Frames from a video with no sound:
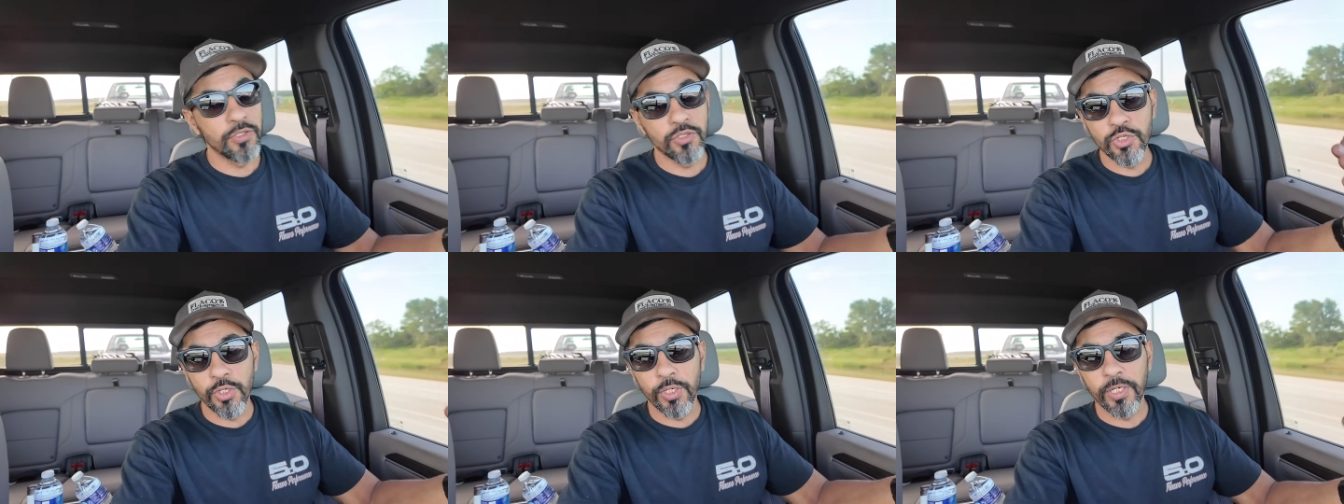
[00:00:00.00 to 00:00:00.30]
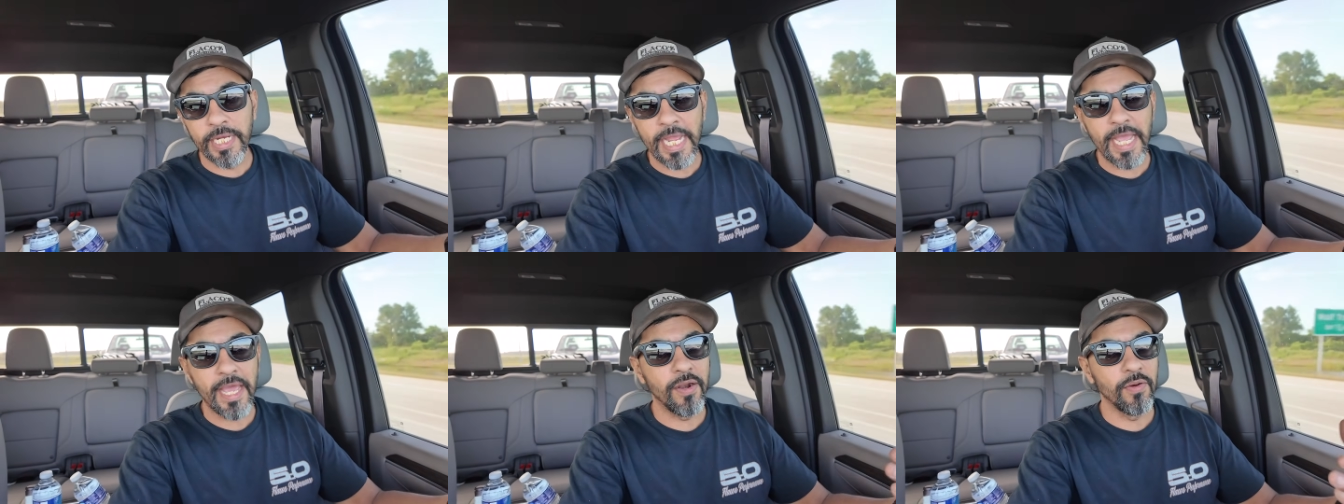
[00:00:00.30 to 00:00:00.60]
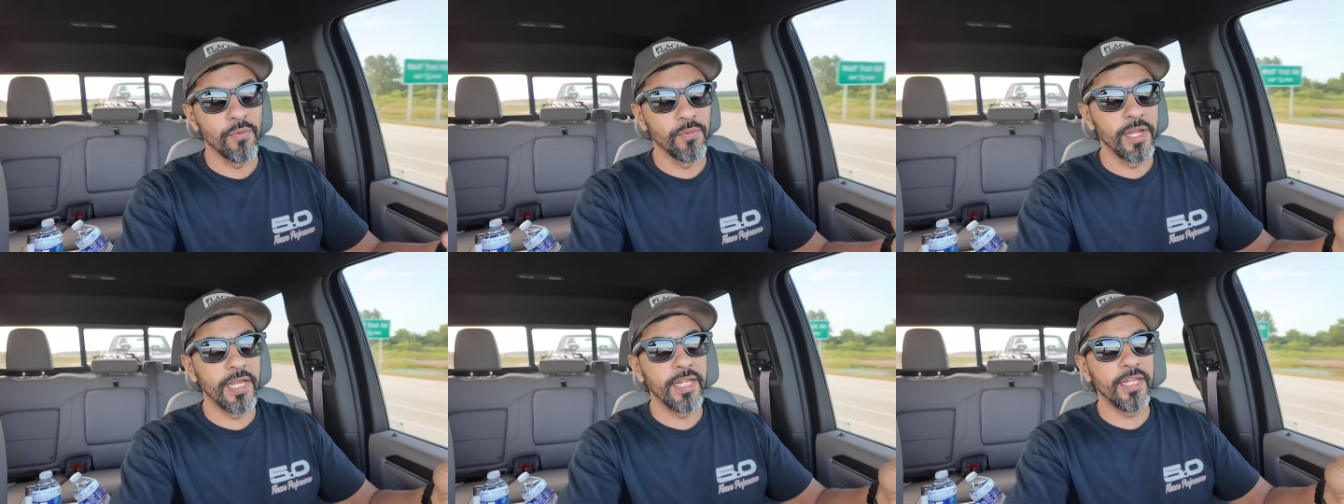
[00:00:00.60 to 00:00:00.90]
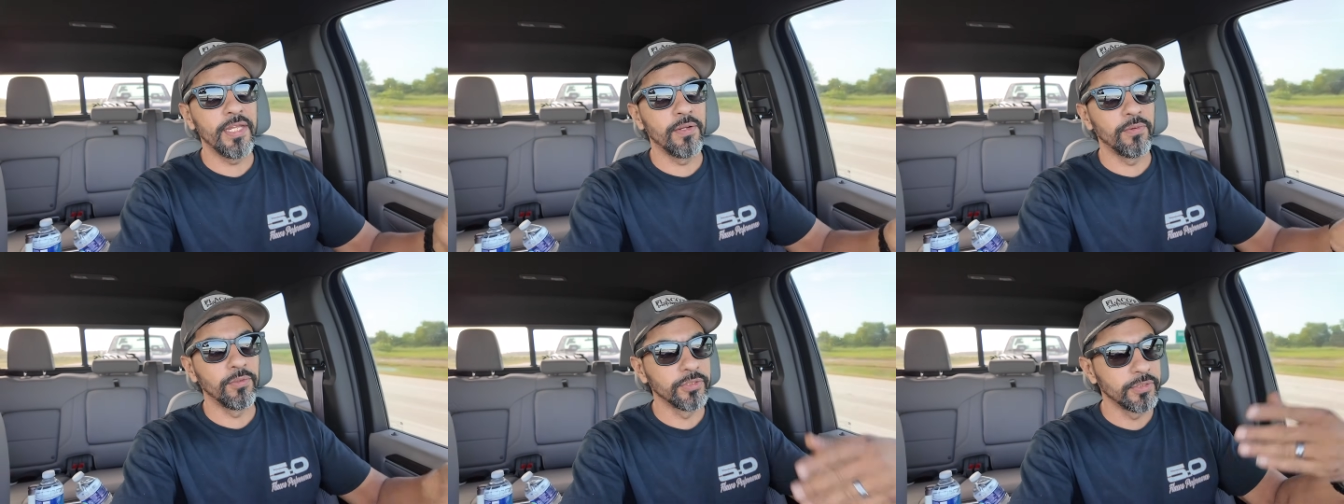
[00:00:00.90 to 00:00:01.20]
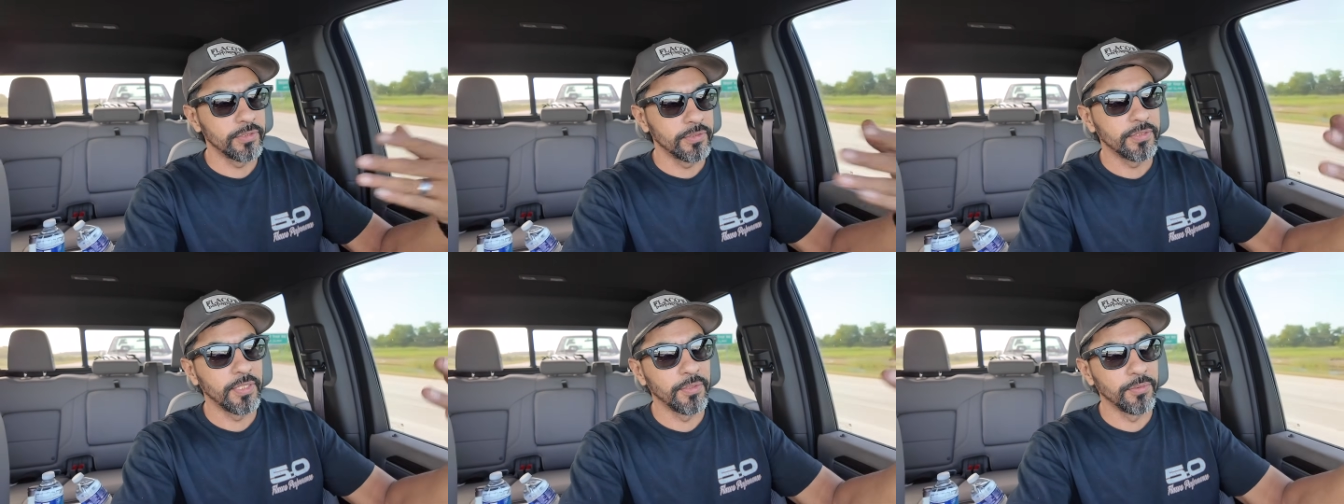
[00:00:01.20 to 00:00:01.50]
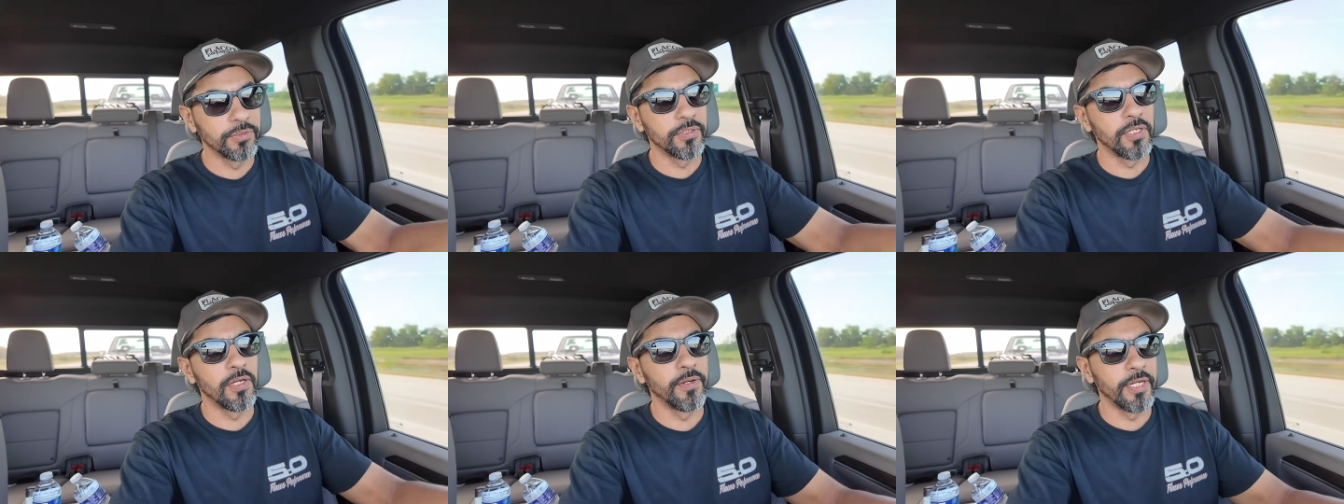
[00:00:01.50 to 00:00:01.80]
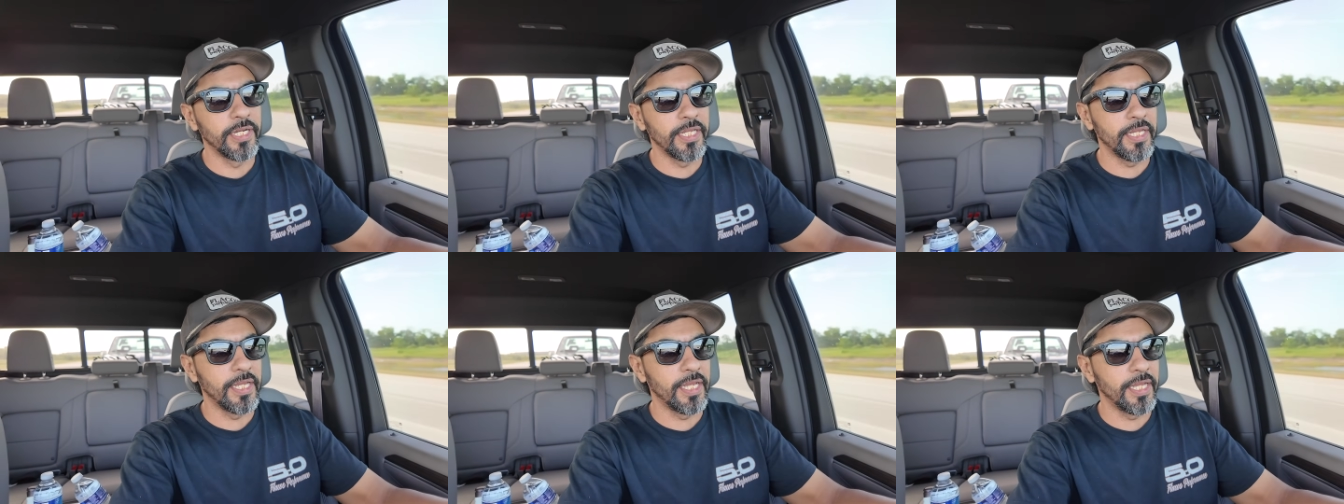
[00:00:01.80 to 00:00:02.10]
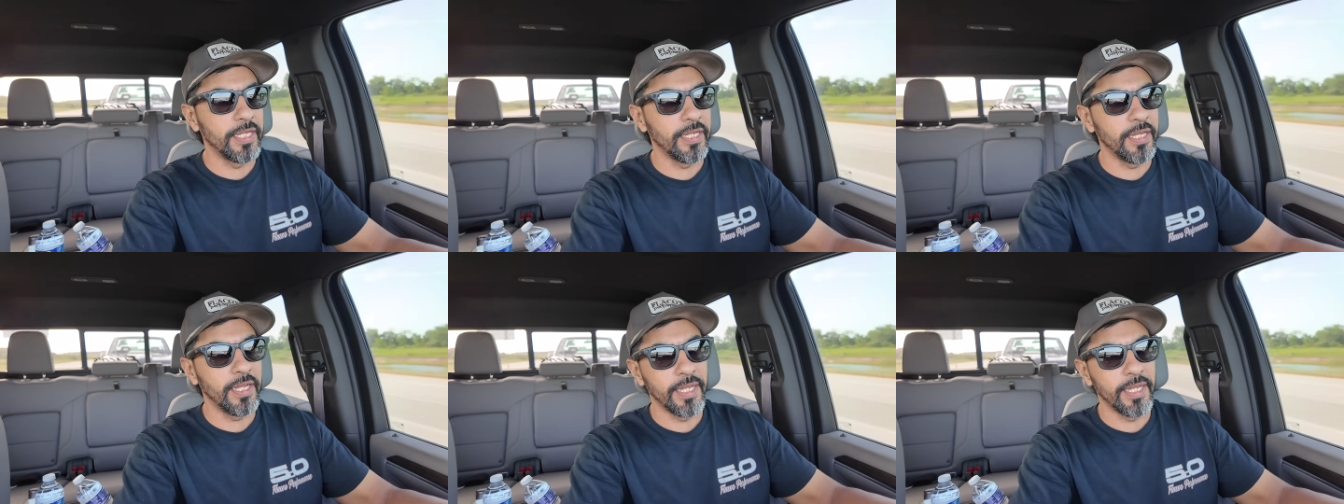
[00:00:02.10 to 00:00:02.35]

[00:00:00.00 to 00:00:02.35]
truck had already. It was already a